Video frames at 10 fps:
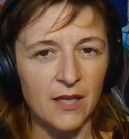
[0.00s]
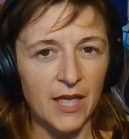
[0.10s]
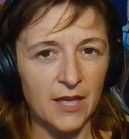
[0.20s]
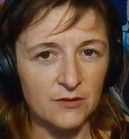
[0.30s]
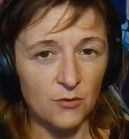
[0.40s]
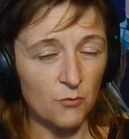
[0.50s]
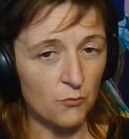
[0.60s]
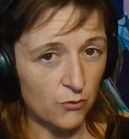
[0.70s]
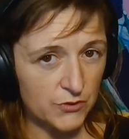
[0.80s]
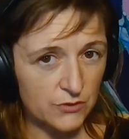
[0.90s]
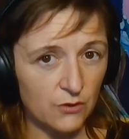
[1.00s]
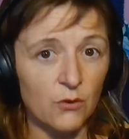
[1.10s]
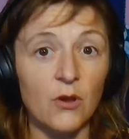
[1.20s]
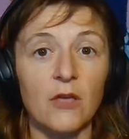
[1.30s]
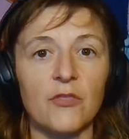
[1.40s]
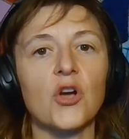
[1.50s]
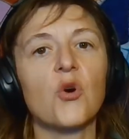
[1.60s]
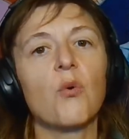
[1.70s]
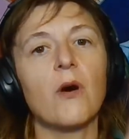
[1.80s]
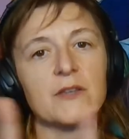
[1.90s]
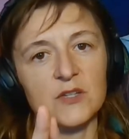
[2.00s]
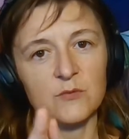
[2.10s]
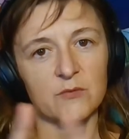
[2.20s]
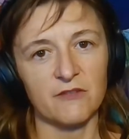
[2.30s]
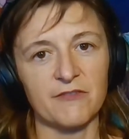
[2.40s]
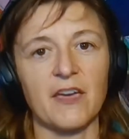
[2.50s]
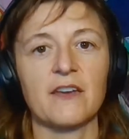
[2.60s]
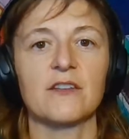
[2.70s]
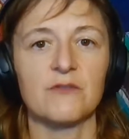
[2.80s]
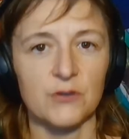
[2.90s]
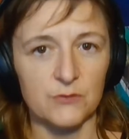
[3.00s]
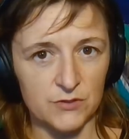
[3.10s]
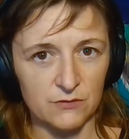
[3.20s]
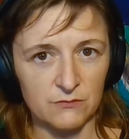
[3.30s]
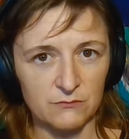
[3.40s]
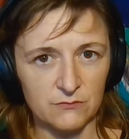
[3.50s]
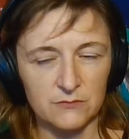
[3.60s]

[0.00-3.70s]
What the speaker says: and more so the quantum effect of those two.